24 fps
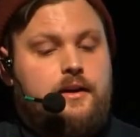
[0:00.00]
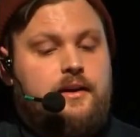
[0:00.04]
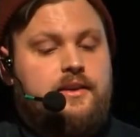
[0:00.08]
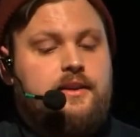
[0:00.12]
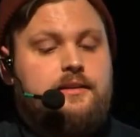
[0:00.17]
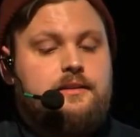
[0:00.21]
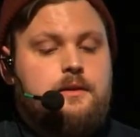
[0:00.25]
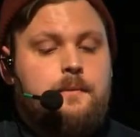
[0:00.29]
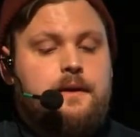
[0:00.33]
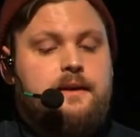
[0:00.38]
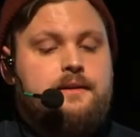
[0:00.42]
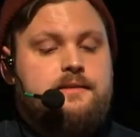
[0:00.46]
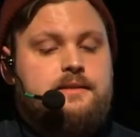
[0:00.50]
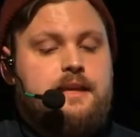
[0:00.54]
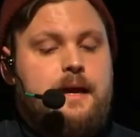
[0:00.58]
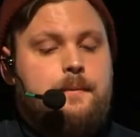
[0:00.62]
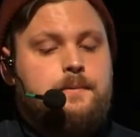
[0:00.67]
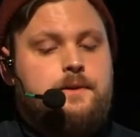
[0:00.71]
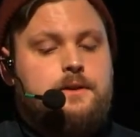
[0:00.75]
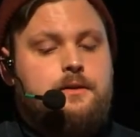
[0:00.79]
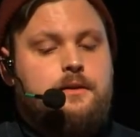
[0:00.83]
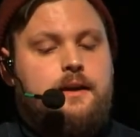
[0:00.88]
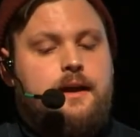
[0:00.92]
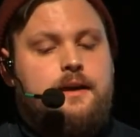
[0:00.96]
I think the biggest
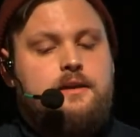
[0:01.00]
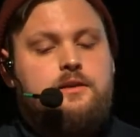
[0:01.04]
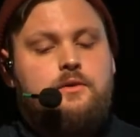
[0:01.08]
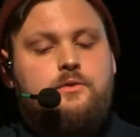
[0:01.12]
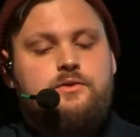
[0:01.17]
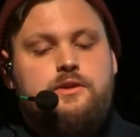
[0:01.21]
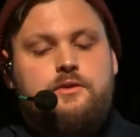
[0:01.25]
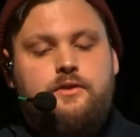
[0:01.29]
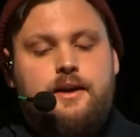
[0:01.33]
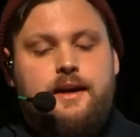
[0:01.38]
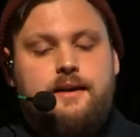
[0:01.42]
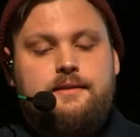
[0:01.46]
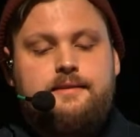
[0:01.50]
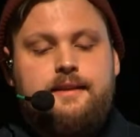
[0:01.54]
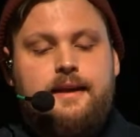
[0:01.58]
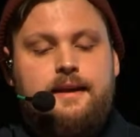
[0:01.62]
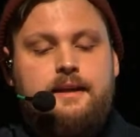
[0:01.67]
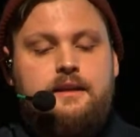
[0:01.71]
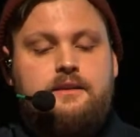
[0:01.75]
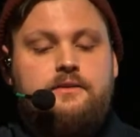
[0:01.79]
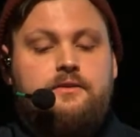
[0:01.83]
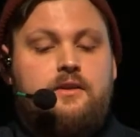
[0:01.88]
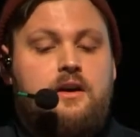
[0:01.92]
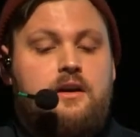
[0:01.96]
apps today using React
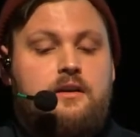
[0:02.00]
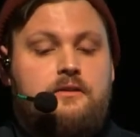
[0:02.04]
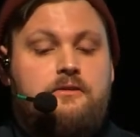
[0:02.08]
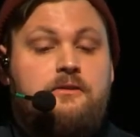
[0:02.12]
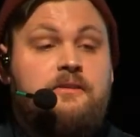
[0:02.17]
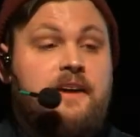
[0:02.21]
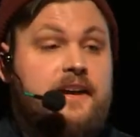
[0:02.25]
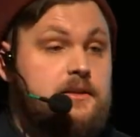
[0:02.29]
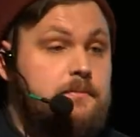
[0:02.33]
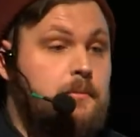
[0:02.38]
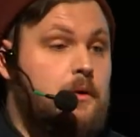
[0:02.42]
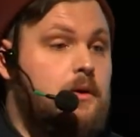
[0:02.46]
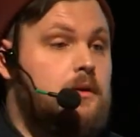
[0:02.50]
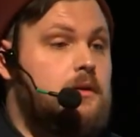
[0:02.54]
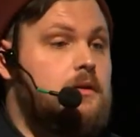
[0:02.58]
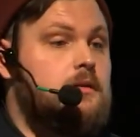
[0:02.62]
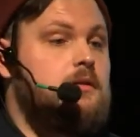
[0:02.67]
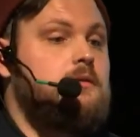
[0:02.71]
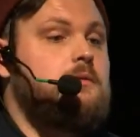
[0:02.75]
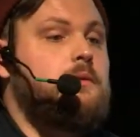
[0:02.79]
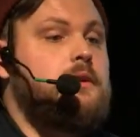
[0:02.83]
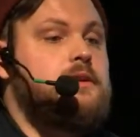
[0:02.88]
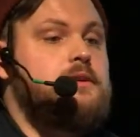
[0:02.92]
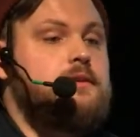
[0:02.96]
Native are Facebook,
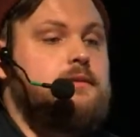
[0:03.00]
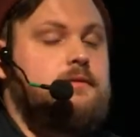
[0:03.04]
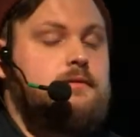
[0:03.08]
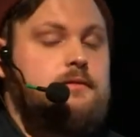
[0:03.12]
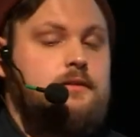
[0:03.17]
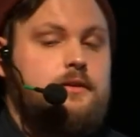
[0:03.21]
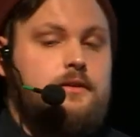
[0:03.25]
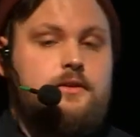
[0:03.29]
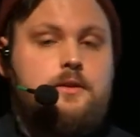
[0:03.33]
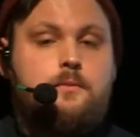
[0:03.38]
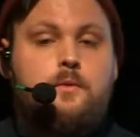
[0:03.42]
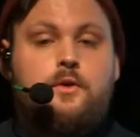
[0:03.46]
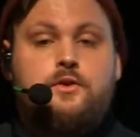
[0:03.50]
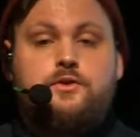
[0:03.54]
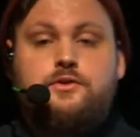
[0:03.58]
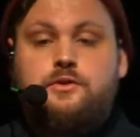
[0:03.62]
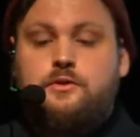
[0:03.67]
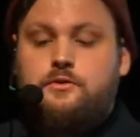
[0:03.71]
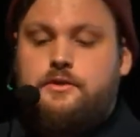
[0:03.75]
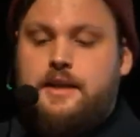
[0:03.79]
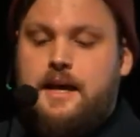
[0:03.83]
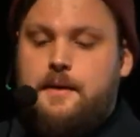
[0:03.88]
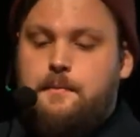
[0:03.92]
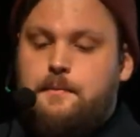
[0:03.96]
which is the most
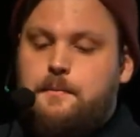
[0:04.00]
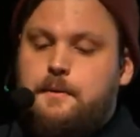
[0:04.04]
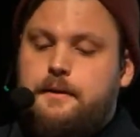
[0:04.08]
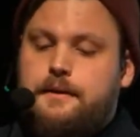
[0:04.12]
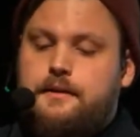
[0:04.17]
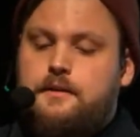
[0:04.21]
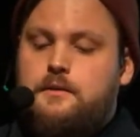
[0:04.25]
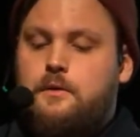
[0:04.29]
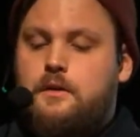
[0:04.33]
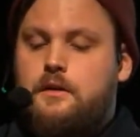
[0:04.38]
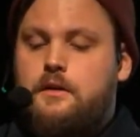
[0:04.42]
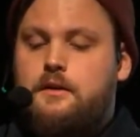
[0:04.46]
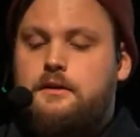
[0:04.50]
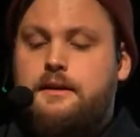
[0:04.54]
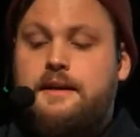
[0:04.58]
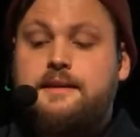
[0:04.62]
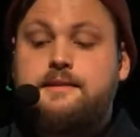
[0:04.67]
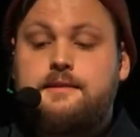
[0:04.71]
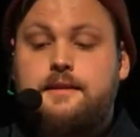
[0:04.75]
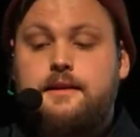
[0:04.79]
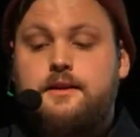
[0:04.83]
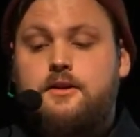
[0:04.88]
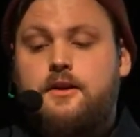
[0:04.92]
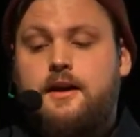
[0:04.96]
used app in the world,
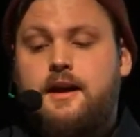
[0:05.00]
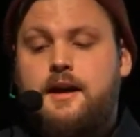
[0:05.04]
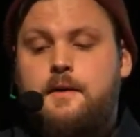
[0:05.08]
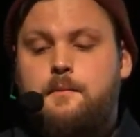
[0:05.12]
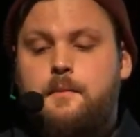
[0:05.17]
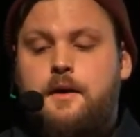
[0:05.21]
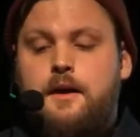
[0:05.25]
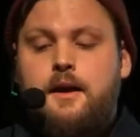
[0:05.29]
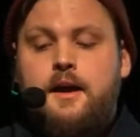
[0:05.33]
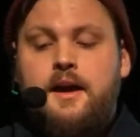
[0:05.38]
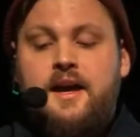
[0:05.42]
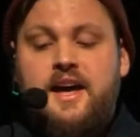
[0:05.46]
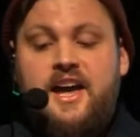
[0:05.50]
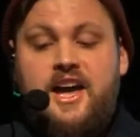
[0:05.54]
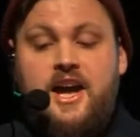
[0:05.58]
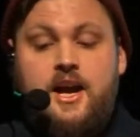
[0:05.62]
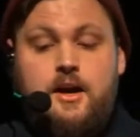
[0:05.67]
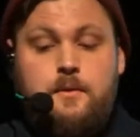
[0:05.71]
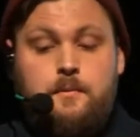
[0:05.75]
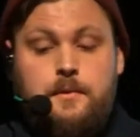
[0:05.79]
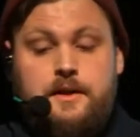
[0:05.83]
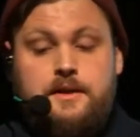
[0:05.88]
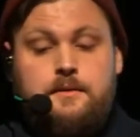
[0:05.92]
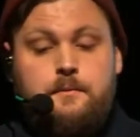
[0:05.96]
Instagram,
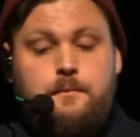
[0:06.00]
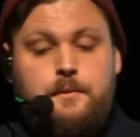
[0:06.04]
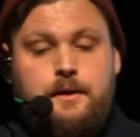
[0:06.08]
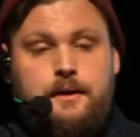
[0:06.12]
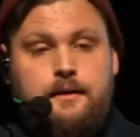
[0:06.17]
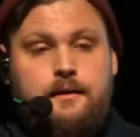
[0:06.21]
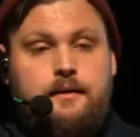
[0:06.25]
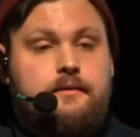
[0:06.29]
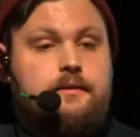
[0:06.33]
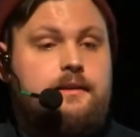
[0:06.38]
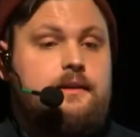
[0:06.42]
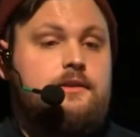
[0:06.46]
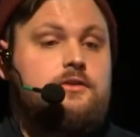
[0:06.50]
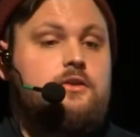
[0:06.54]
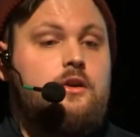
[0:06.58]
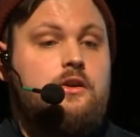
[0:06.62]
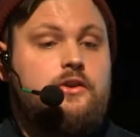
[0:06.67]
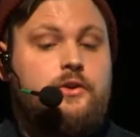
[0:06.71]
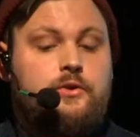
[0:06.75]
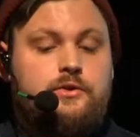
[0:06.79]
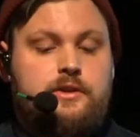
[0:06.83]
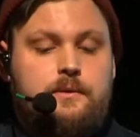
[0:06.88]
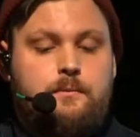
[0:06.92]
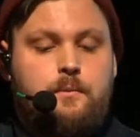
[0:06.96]
Airbnb. These all
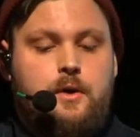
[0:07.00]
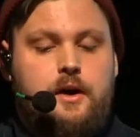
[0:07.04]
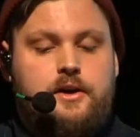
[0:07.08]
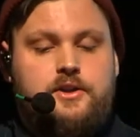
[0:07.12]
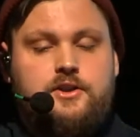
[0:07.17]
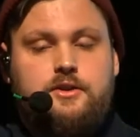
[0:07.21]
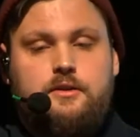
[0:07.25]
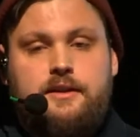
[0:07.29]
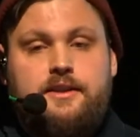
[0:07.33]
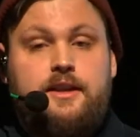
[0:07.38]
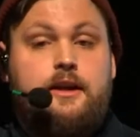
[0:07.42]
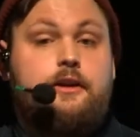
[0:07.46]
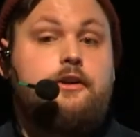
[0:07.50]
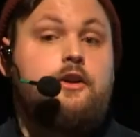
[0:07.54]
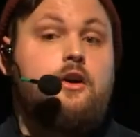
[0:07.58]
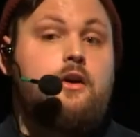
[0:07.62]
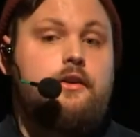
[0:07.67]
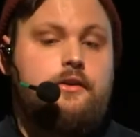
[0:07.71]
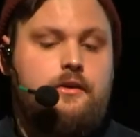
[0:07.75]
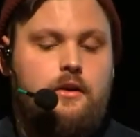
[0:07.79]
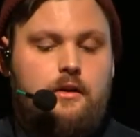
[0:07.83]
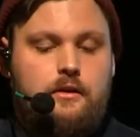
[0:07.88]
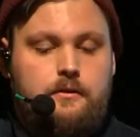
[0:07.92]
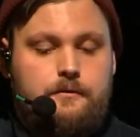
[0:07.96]
use it partially. They're
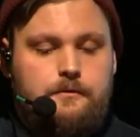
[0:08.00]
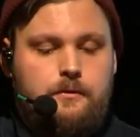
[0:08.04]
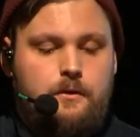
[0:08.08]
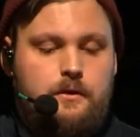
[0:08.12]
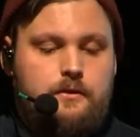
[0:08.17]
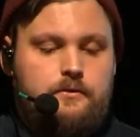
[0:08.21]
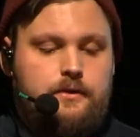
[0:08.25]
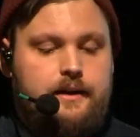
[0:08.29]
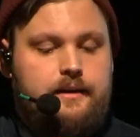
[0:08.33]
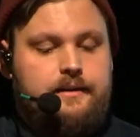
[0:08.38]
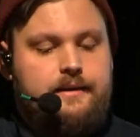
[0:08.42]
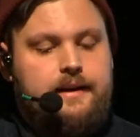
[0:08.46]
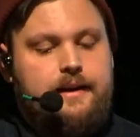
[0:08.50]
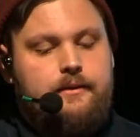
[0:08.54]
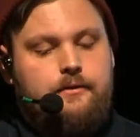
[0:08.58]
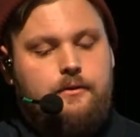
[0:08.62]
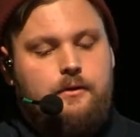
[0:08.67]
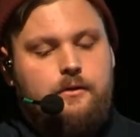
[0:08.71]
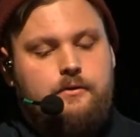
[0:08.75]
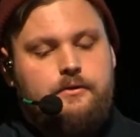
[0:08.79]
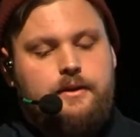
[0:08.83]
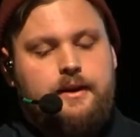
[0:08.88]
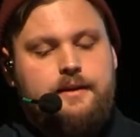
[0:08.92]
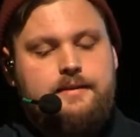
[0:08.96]
not all full
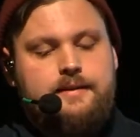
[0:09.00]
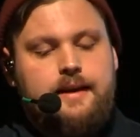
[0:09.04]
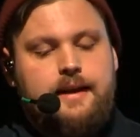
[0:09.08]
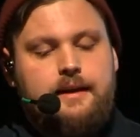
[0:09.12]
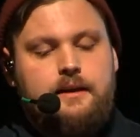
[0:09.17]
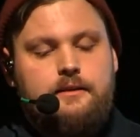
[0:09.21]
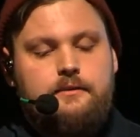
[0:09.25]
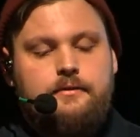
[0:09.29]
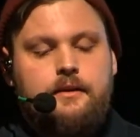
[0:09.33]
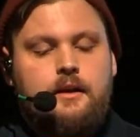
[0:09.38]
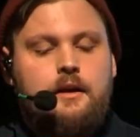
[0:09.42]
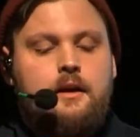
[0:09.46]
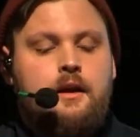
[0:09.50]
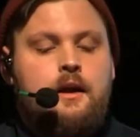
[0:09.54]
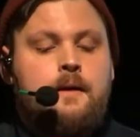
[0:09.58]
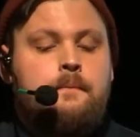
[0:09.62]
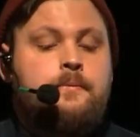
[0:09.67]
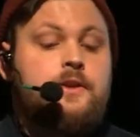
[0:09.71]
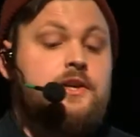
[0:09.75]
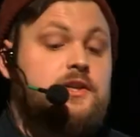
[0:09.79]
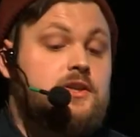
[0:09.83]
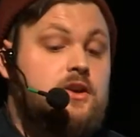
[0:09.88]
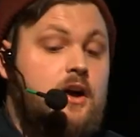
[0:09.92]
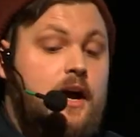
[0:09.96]
React Native.
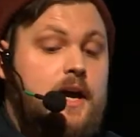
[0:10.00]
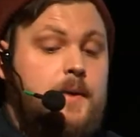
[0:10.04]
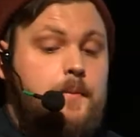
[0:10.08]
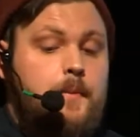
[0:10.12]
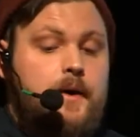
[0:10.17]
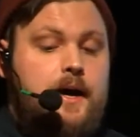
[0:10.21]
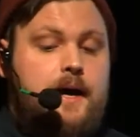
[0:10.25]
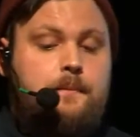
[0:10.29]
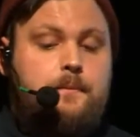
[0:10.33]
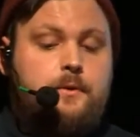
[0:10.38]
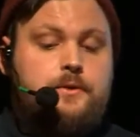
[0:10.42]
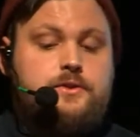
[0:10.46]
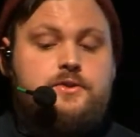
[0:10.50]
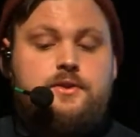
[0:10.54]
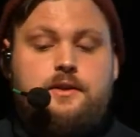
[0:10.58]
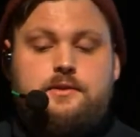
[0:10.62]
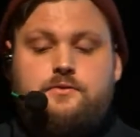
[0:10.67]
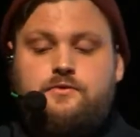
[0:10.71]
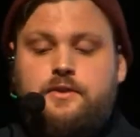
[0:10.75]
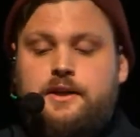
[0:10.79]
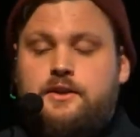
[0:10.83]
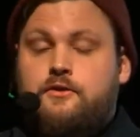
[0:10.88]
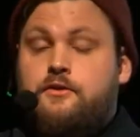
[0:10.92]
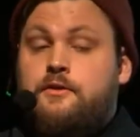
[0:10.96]
The Skype app was
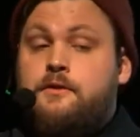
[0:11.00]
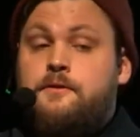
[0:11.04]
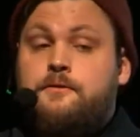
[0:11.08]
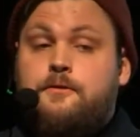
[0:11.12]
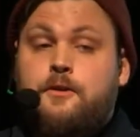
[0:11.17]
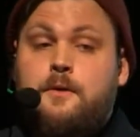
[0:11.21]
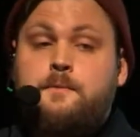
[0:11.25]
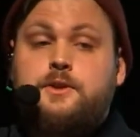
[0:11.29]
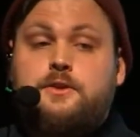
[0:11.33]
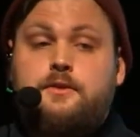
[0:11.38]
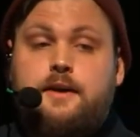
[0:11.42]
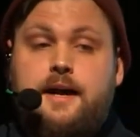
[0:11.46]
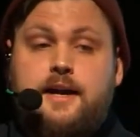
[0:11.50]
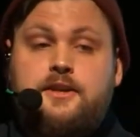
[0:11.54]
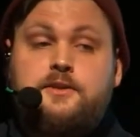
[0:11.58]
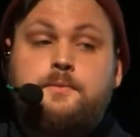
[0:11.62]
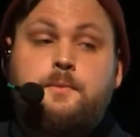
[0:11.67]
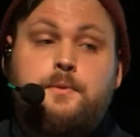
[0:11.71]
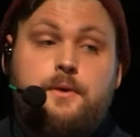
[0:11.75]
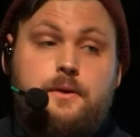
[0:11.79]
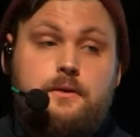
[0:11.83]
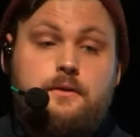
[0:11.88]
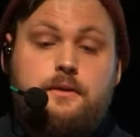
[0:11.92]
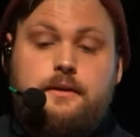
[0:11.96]
just rewritten from scratch
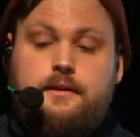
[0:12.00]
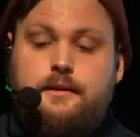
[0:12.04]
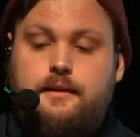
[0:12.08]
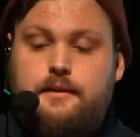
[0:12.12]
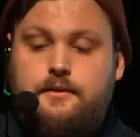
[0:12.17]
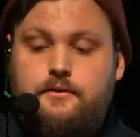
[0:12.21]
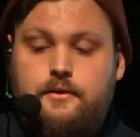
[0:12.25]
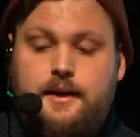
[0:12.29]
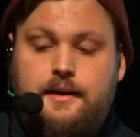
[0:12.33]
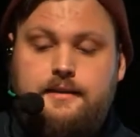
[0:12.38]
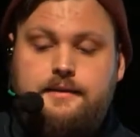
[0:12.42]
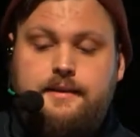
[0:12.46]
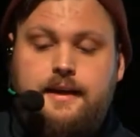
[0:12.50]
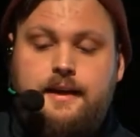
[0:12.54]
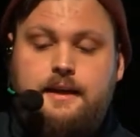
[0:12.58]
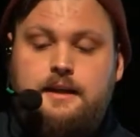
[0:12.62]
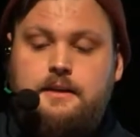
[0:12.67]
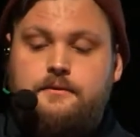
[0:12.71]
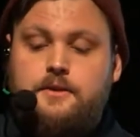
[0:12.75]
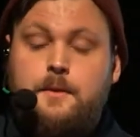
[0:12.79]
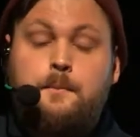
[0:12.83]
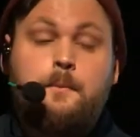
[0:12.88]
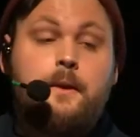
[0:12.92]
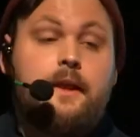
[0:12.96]
purely in React
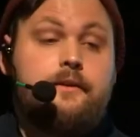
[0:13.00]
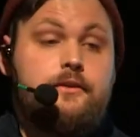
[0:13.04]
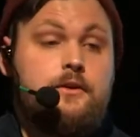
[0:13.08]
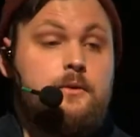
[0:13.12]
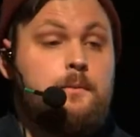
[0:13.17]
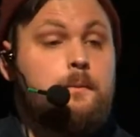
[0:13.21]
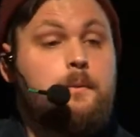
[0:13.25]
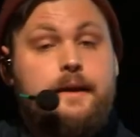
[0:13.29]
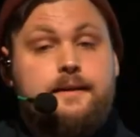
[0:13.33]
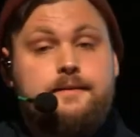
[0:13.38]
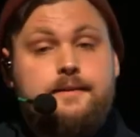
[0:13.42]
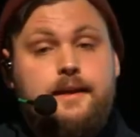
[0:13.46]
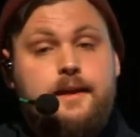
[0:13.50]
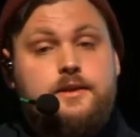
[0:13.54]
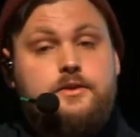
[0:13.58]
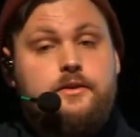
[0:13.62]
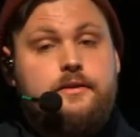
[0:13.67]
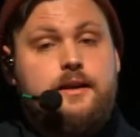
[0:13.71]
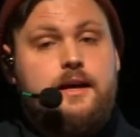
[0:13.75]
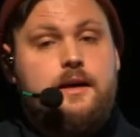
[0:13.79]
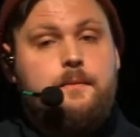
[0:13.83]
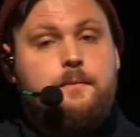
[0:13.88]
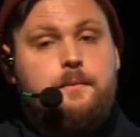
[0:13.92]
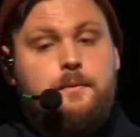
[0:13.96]
Native. The new
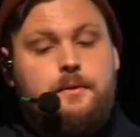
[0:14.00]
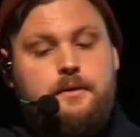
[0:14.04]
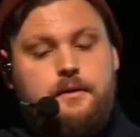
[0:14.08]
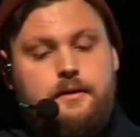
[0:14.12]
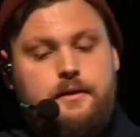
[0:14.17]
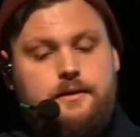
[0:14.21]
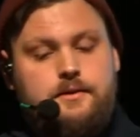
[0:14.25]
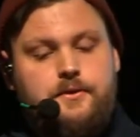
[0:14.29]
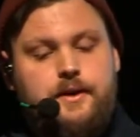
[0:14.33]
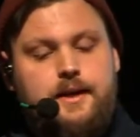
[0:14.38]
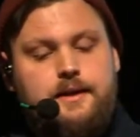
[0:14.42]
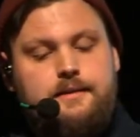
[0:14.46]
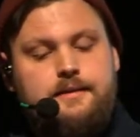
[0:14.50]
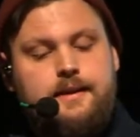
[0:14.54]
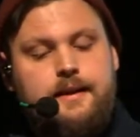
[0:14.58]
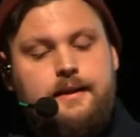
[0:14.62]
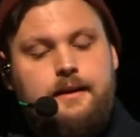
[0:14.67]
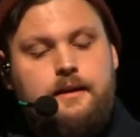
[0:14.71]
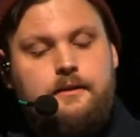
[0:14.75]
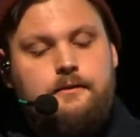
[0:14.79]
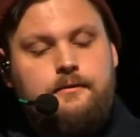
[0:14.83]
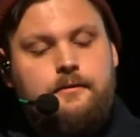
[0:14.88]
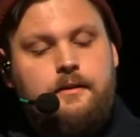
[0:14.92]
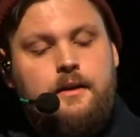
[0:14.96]
PlayStation app is React
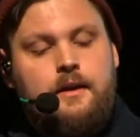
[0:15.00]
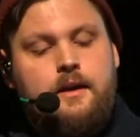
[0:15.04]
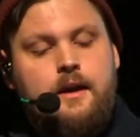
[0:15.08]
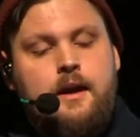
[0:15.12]
Native.